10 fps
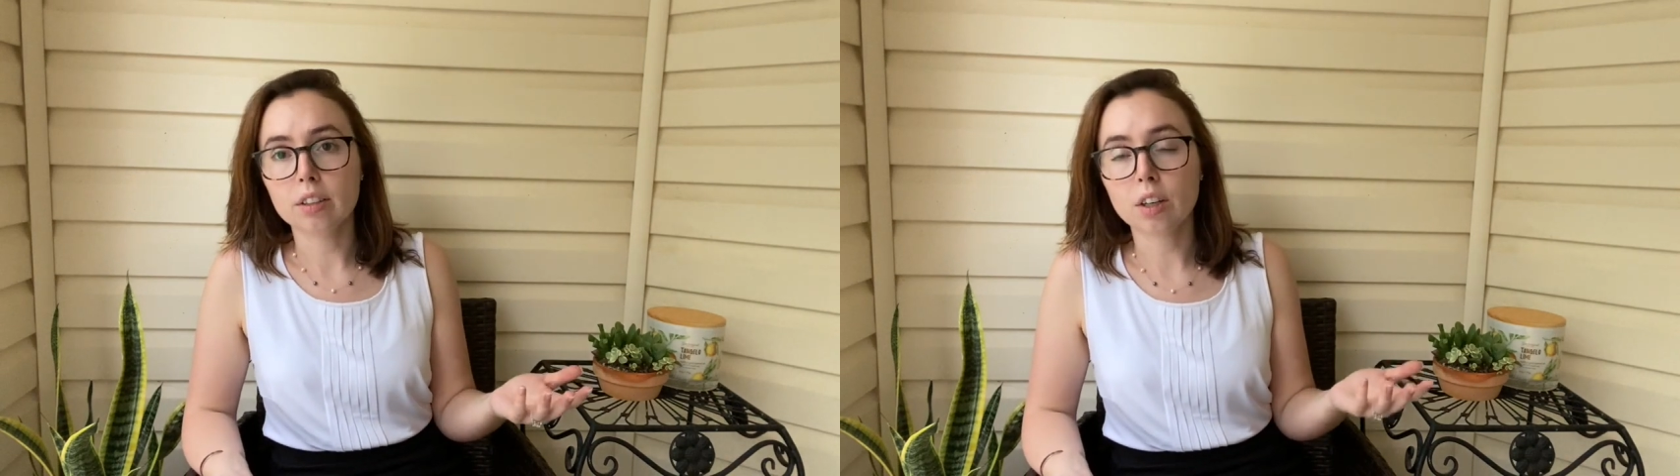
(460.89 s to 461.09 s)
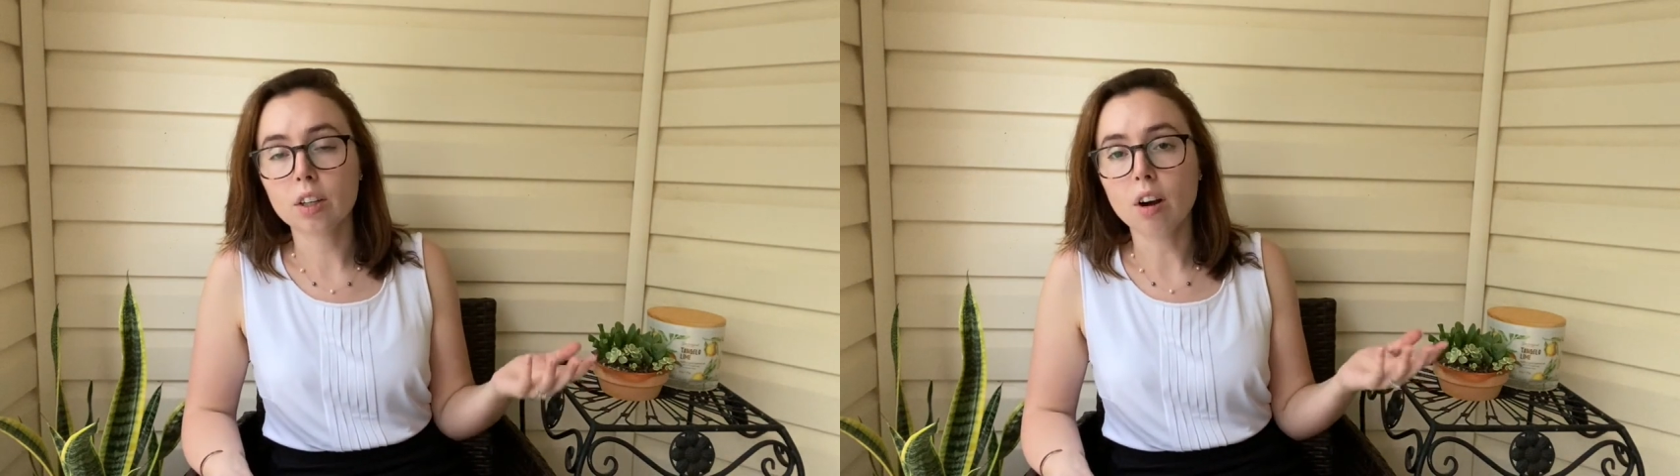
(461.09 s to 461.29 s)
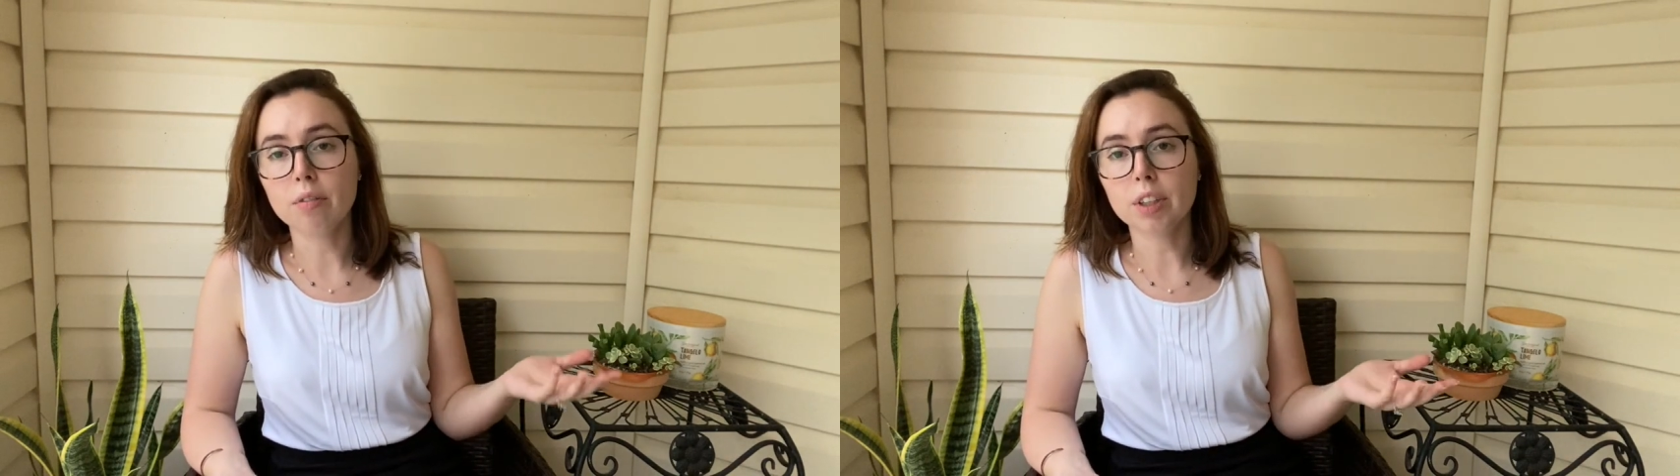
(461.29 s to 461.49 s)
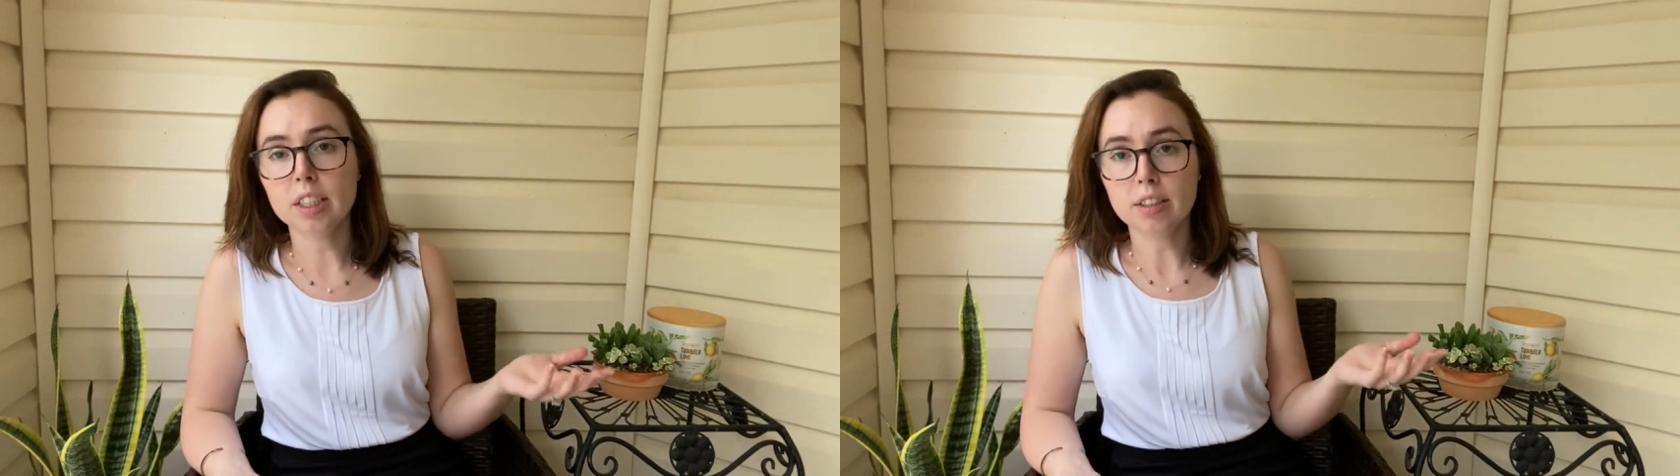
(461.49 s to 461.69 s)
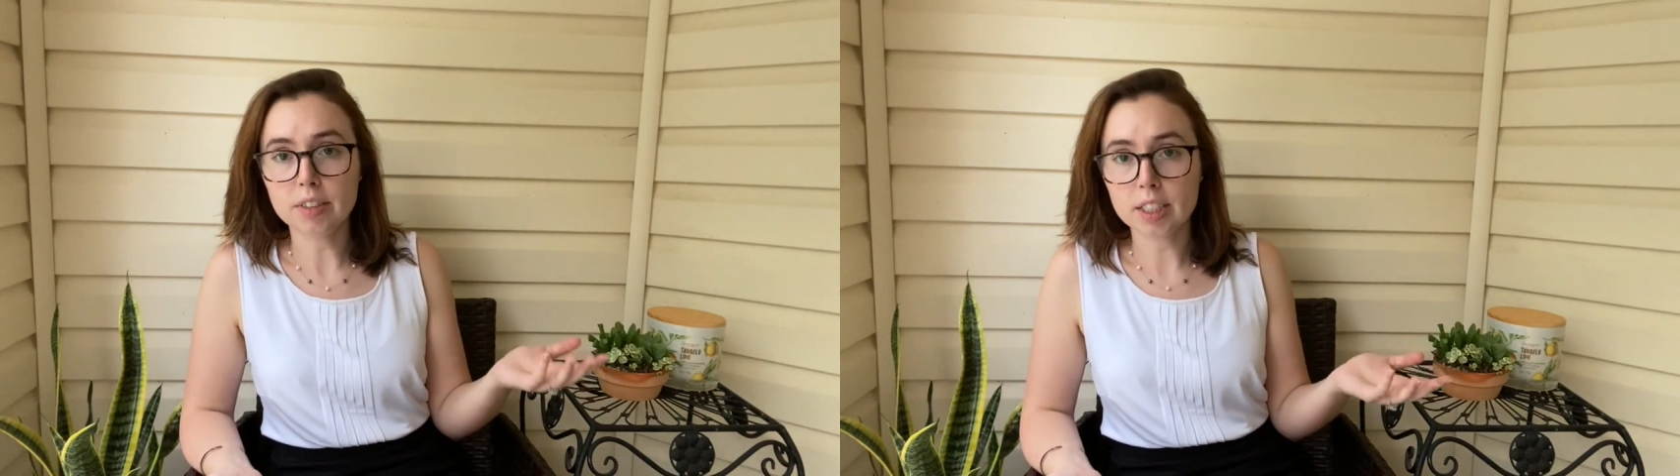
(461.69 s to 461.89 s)
a
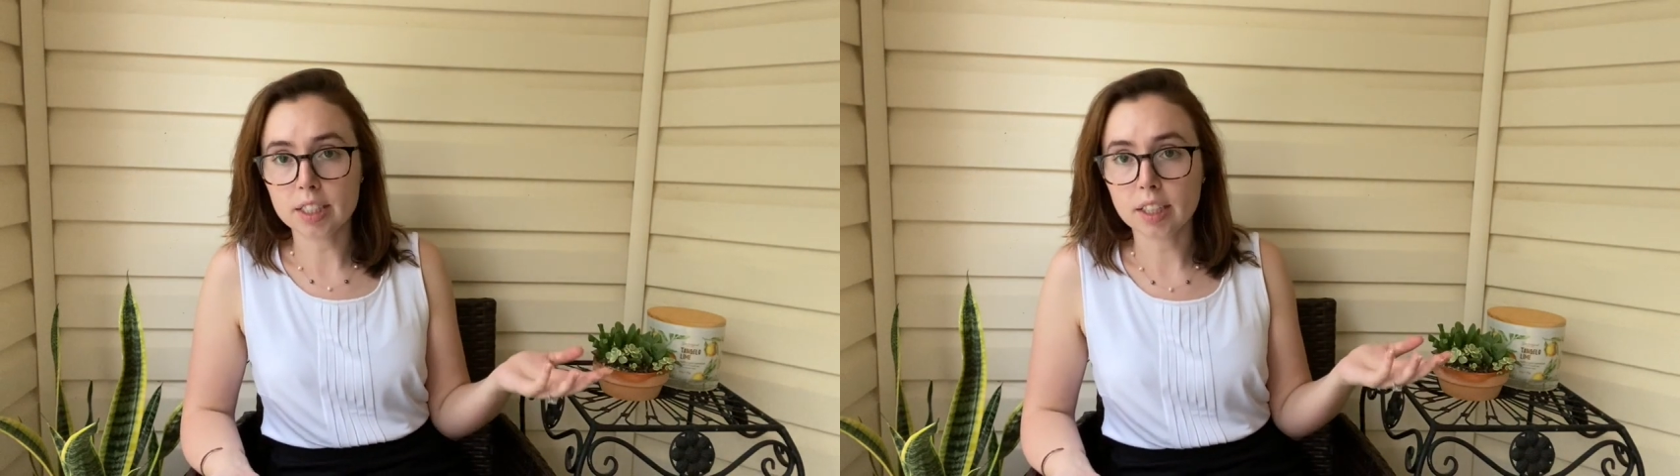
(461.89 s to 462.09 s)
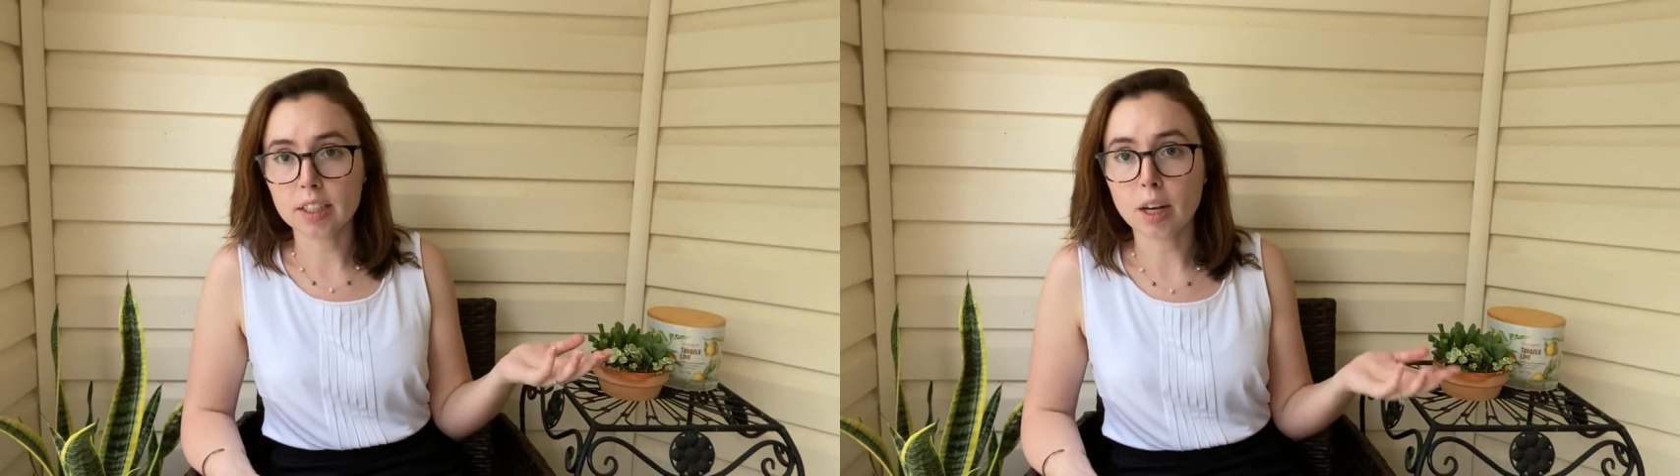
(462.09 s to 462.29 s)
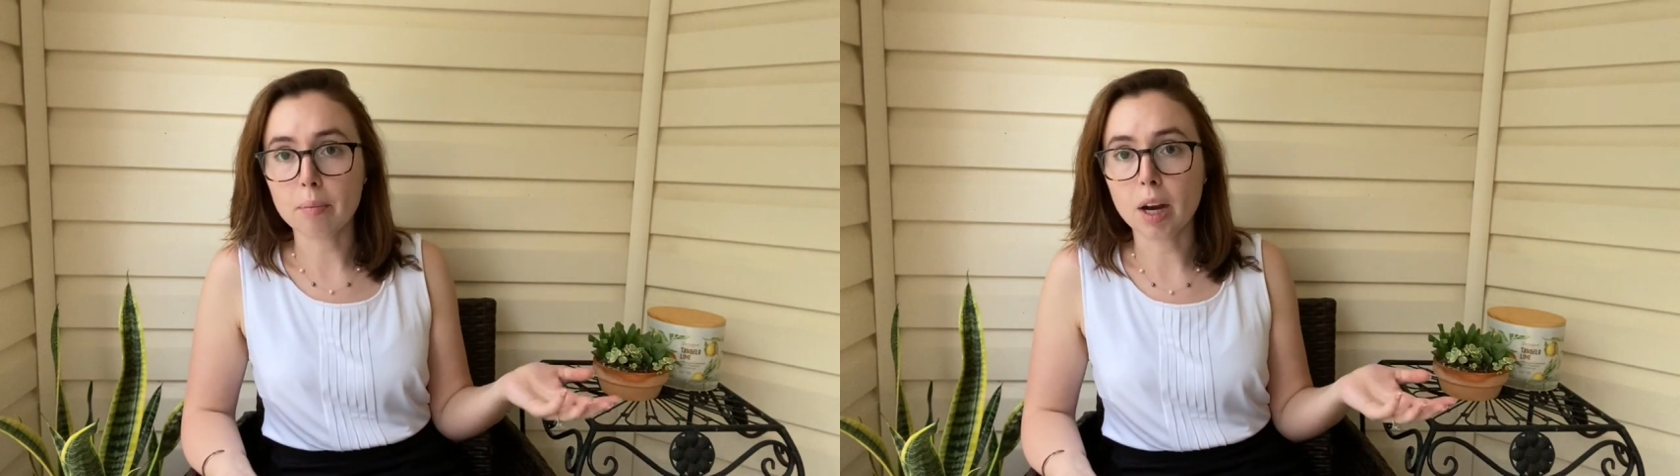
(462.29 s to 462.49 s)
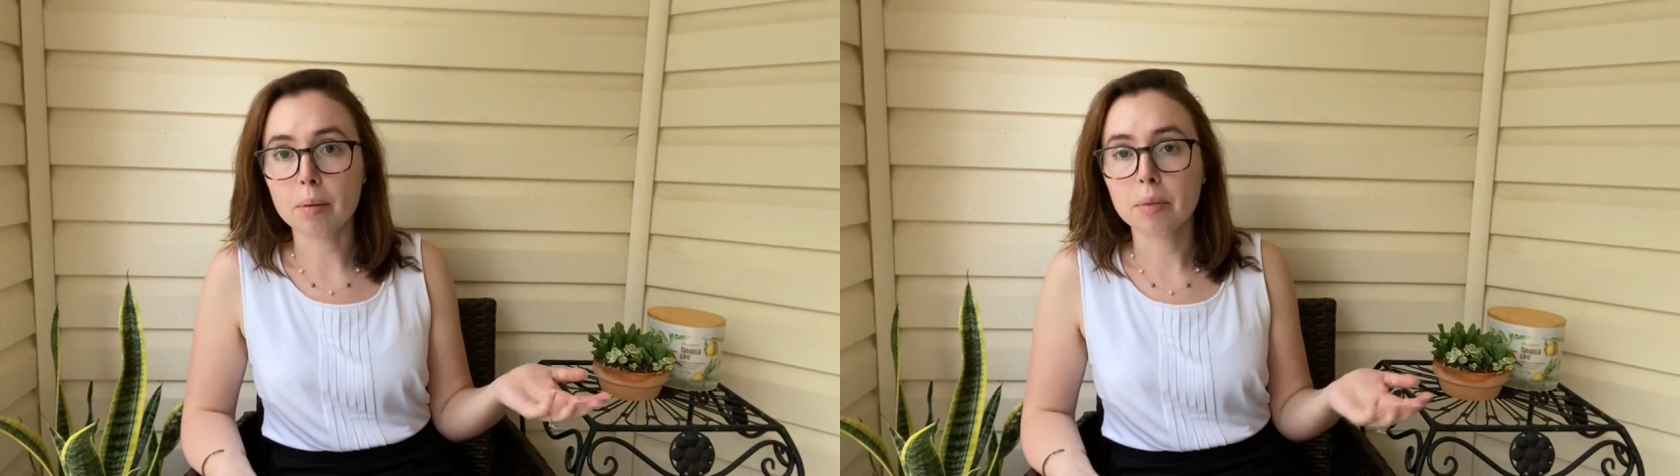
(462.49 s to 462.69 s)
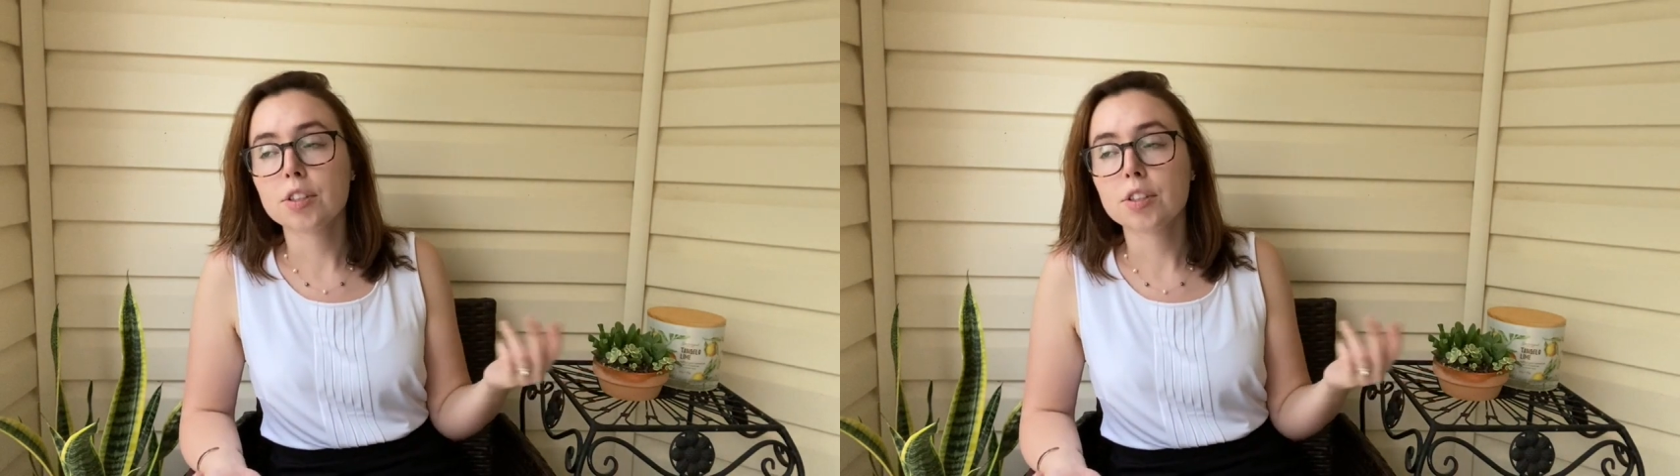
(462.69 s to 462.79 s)
conflict if it did come up.